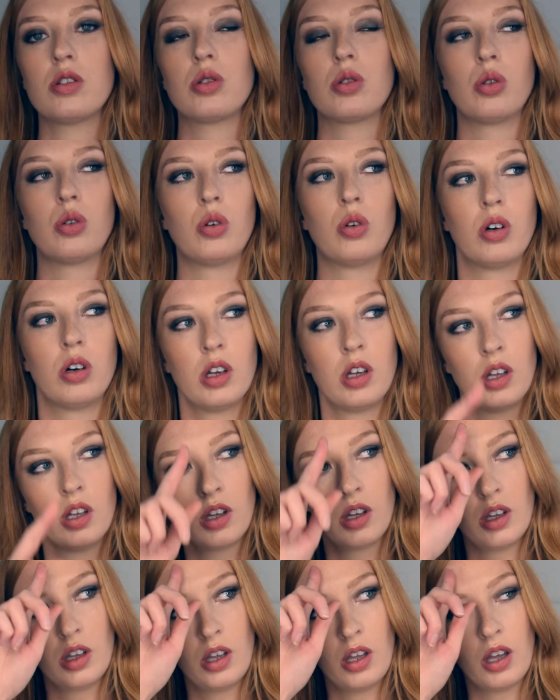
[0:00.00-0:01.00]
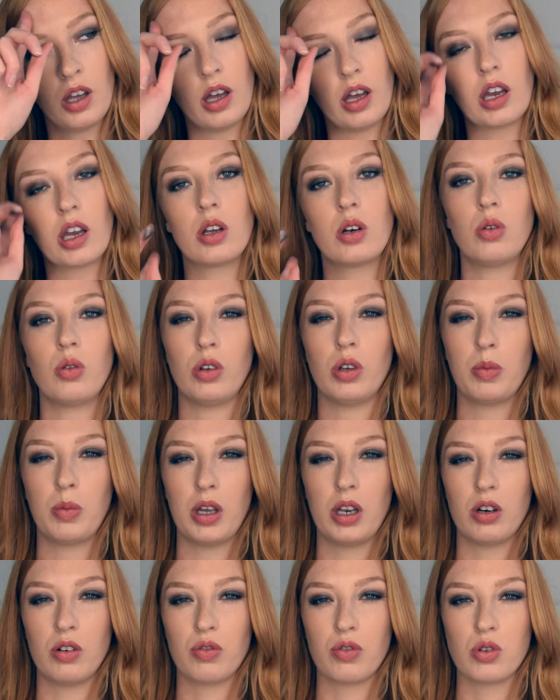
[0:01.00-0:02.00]
so I can only
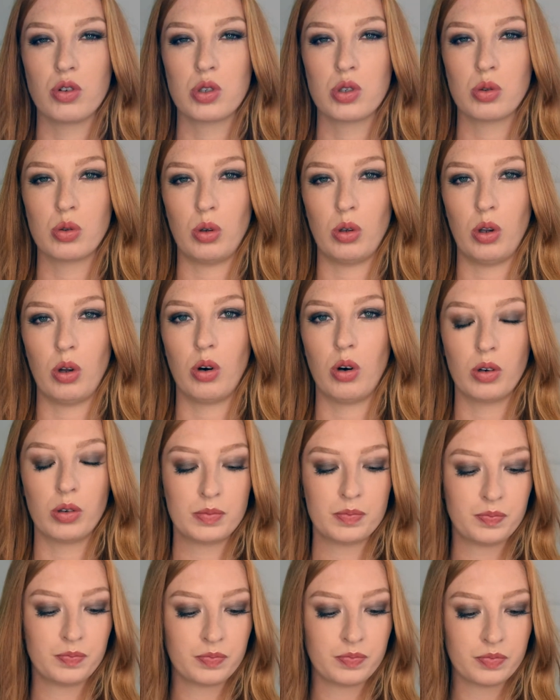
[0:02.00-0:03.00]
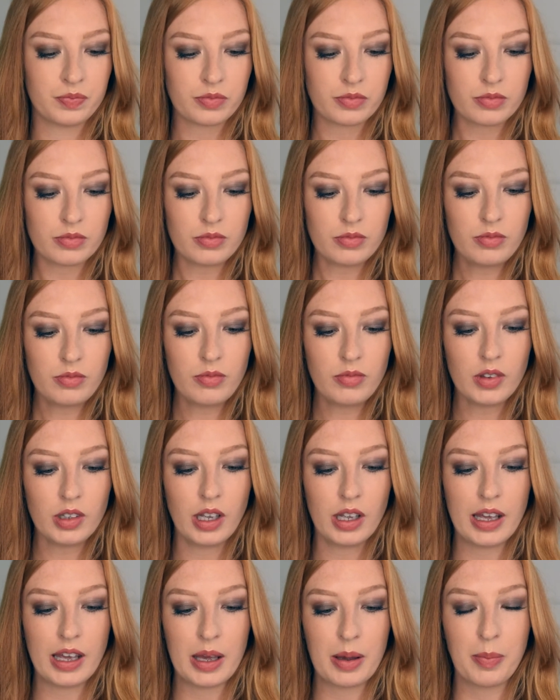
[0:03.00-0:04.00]
wear it for so long.
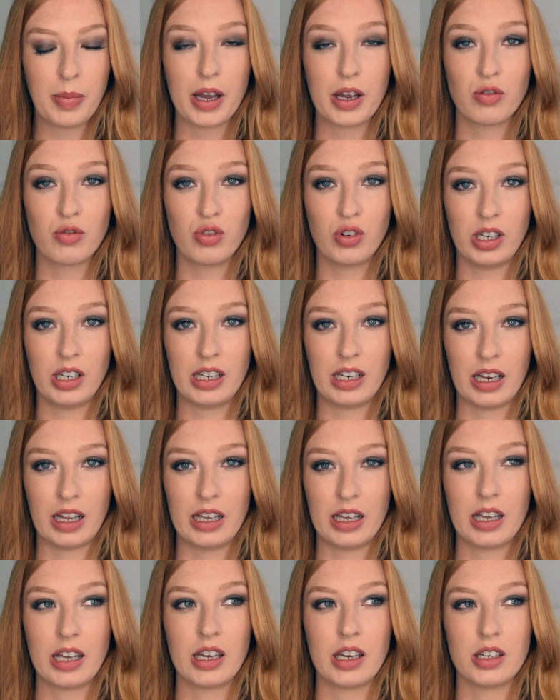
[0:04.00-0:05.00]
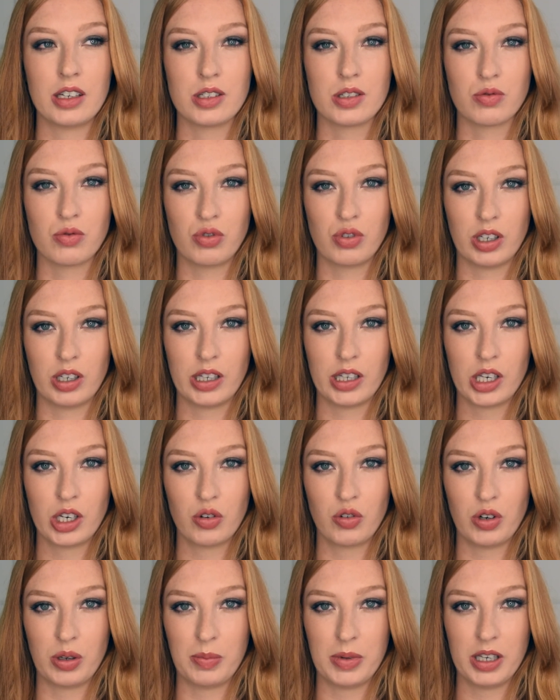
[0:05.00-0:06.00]
But I really like it. It's really
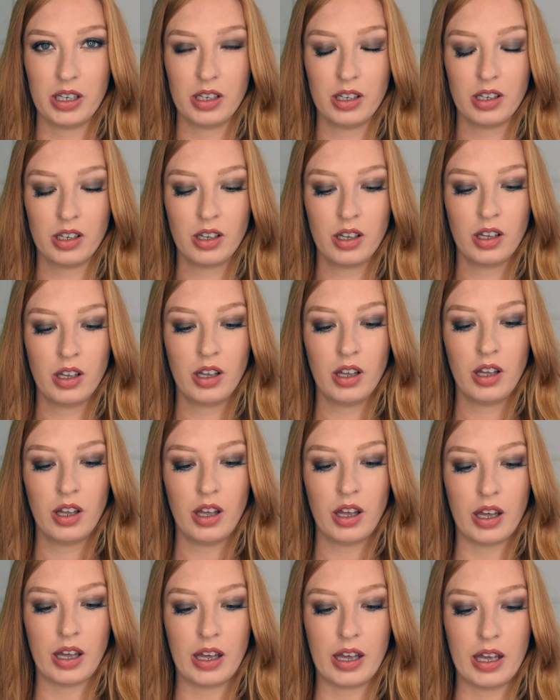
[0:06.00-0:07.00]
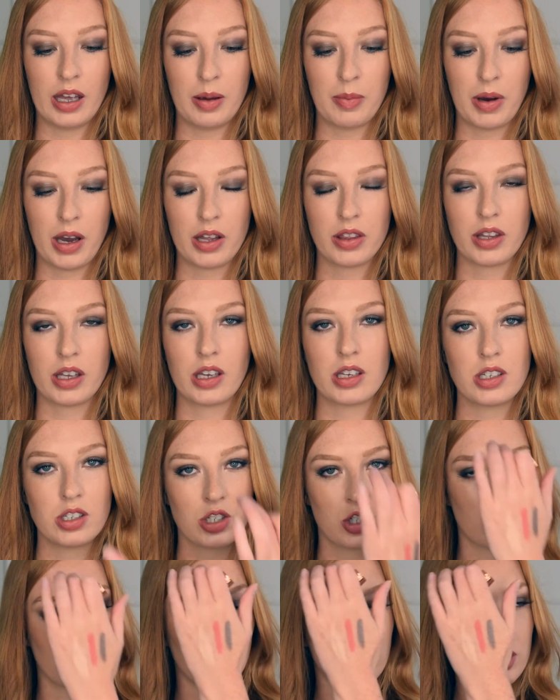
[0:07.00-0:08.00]
creamy. I think
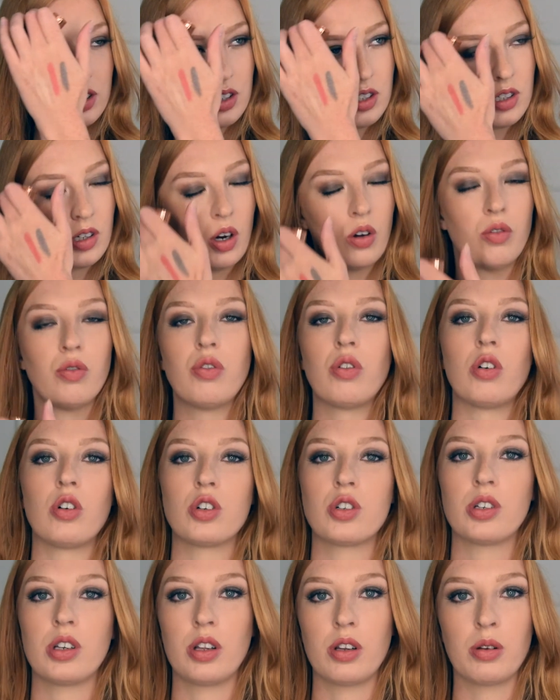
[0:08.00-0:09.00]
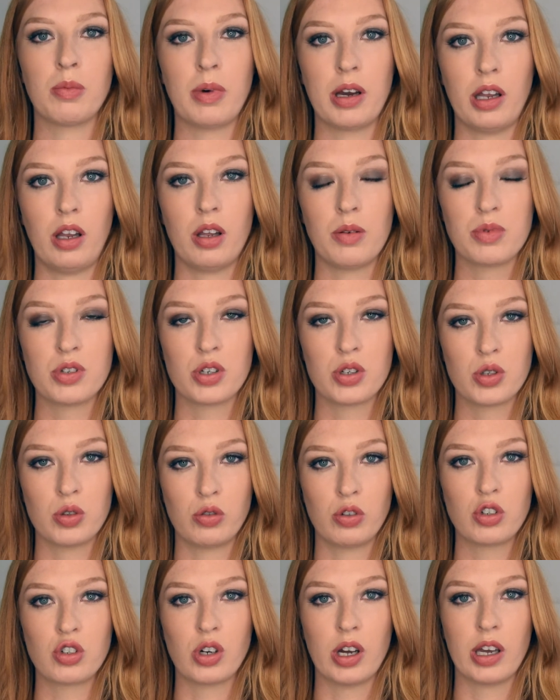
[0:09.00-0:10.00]
it's just unfortunate that my lips are
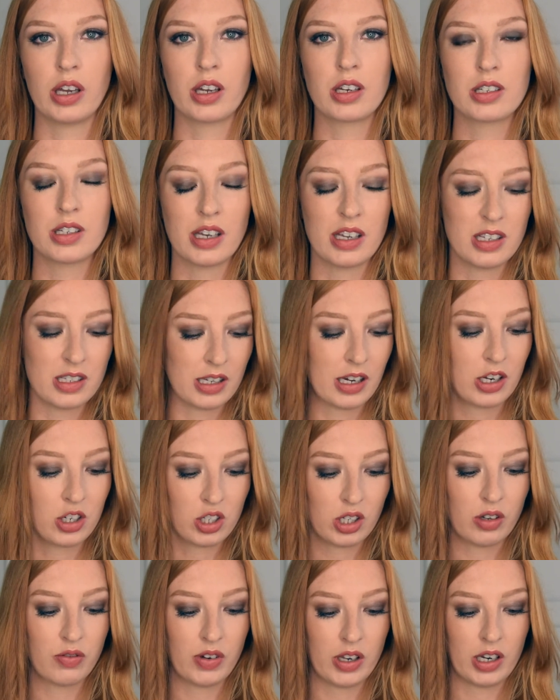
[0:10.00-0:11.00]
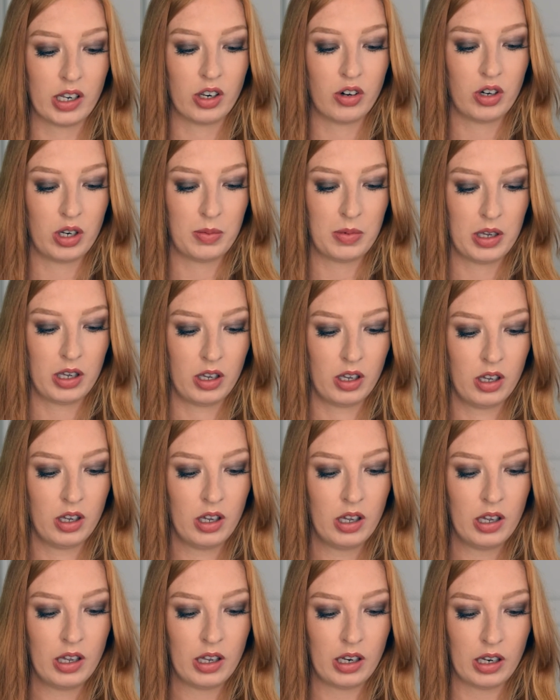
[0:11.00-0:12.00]
so dry, because it is actually a very creamy
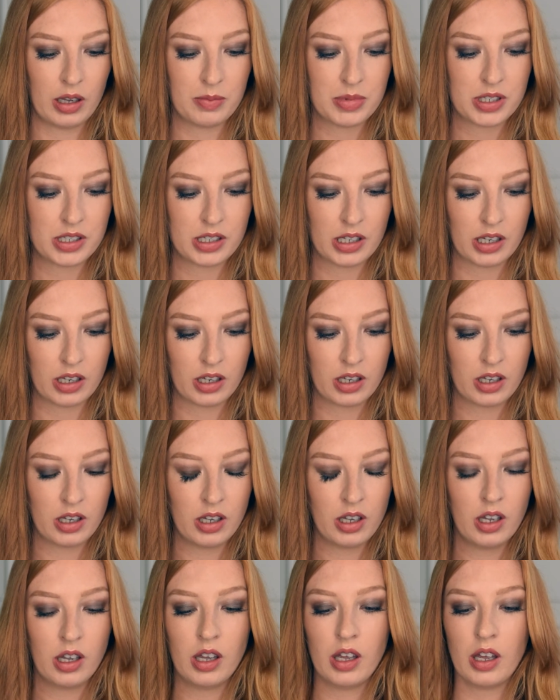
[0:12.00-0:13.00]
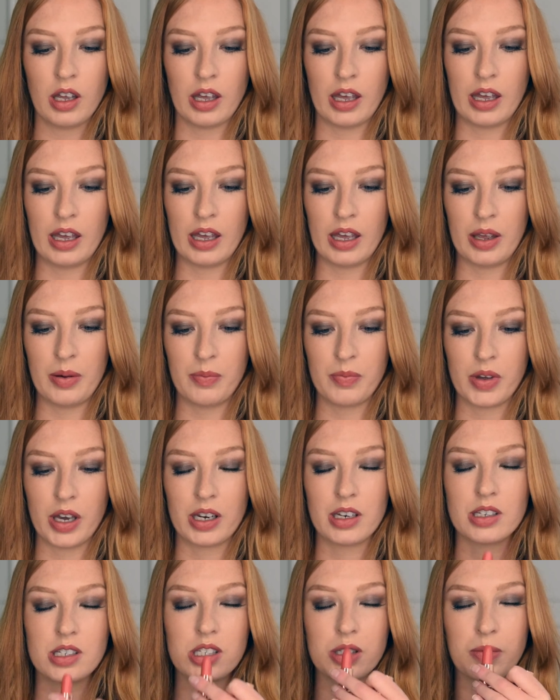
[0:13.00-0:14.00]
lipstick.
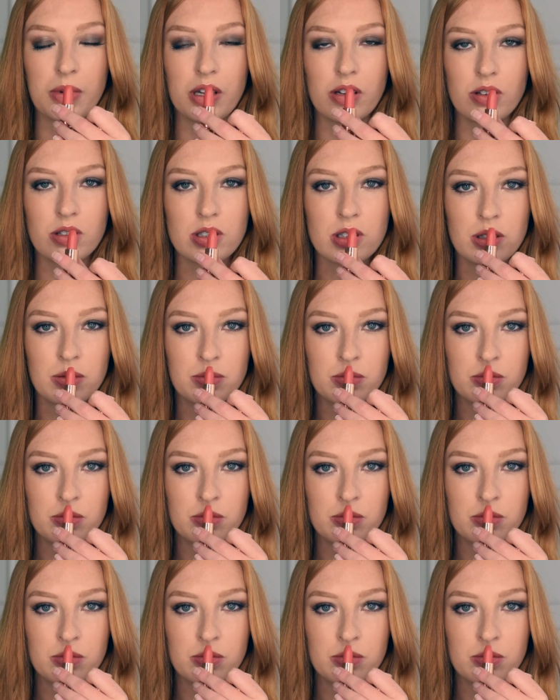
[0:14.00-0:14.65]
And it smells